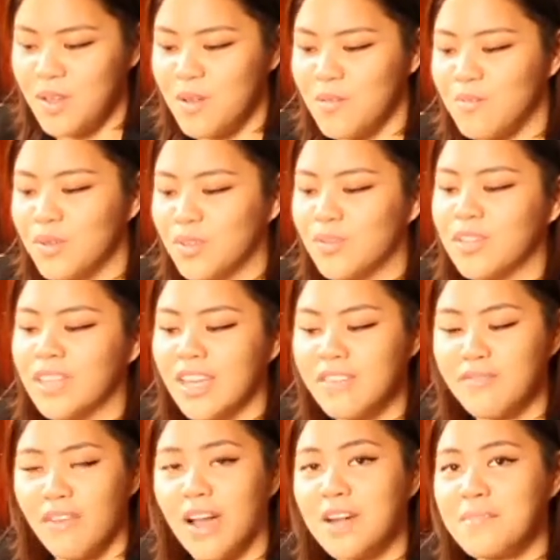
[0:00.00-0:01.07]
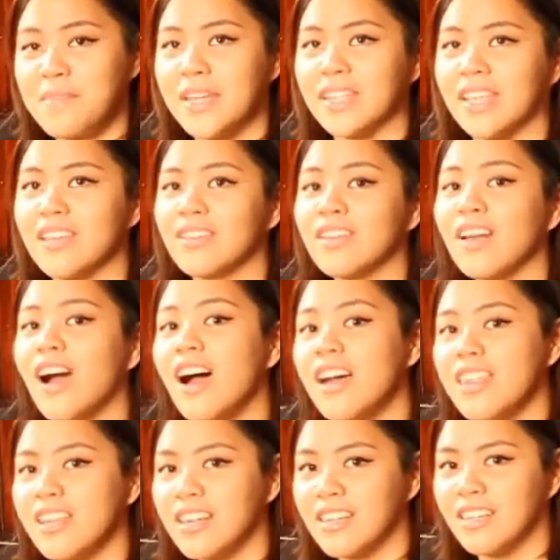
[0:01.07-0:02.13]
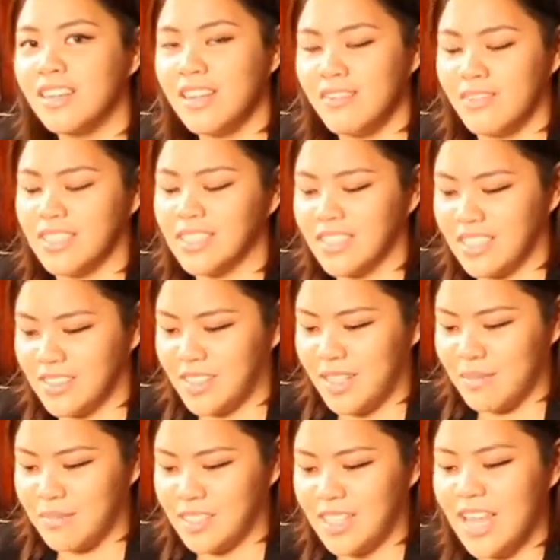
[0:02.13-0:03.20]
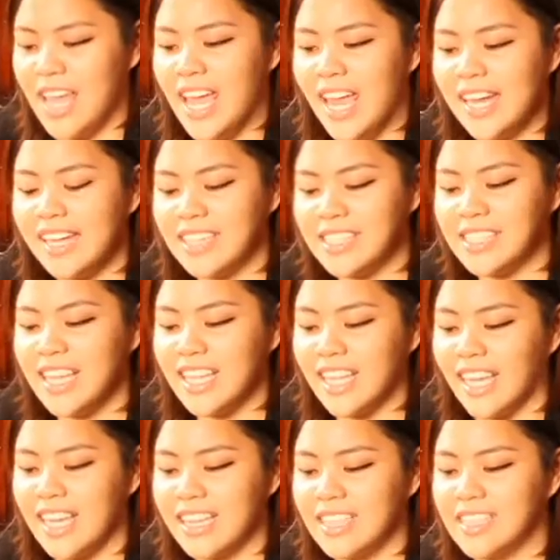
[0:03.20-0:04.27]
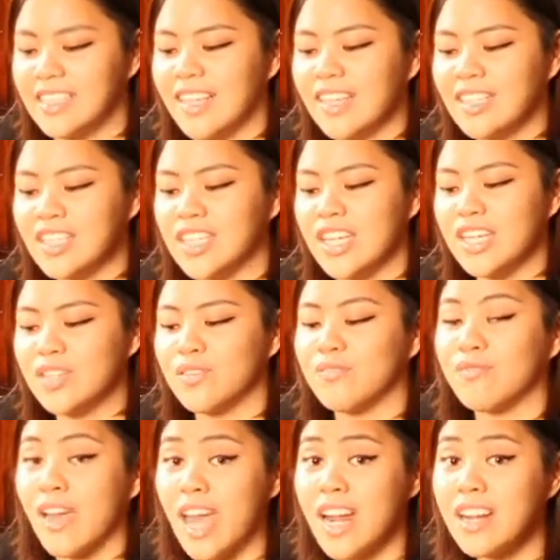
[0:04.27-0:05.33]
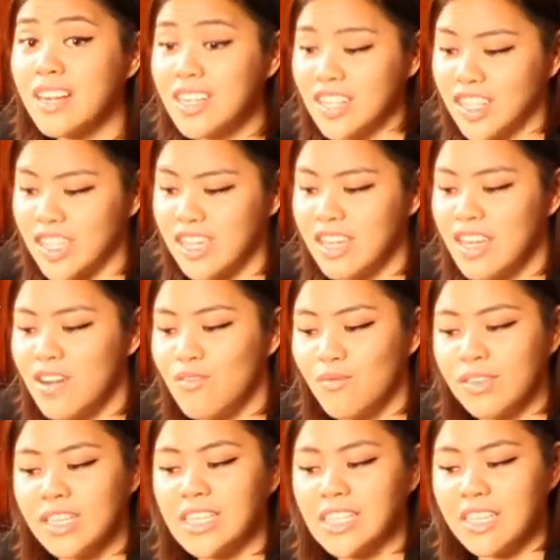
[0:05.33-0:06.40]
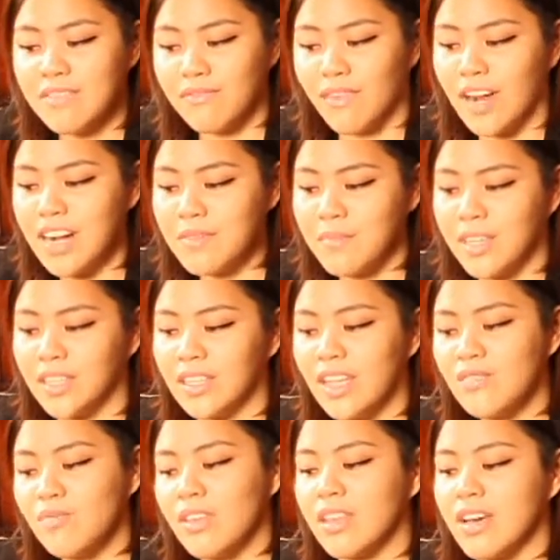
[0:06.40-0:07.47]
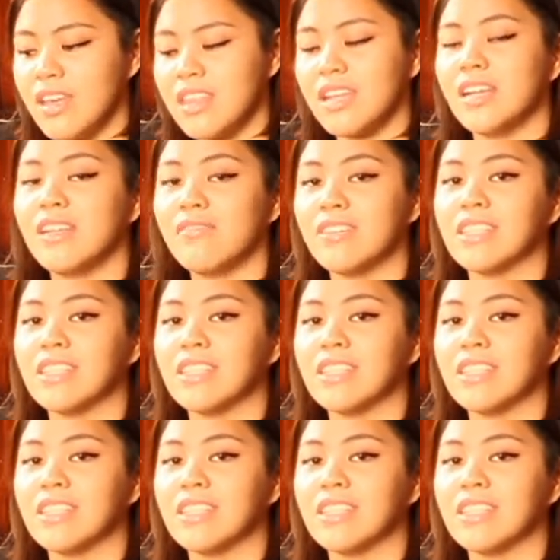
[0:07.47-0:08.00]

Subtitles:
between the environment and the other living systems. And the second is the exchange of energy with its environment and with other living